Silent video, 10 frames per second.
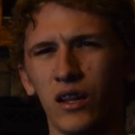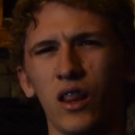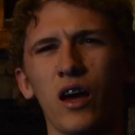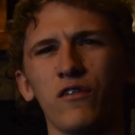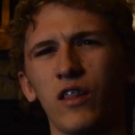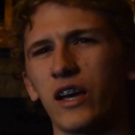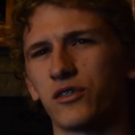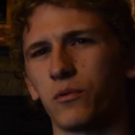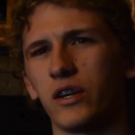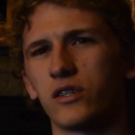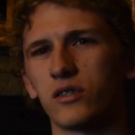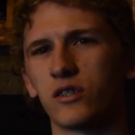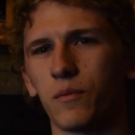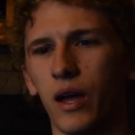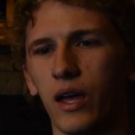a lot of lacerations
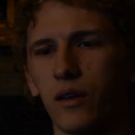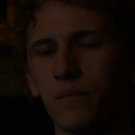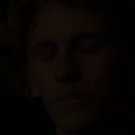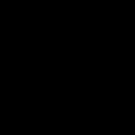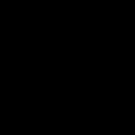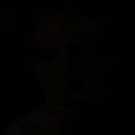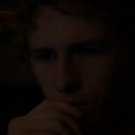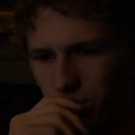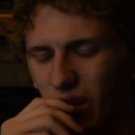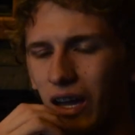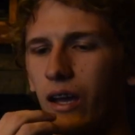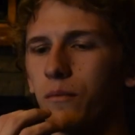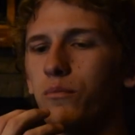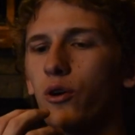to my head. I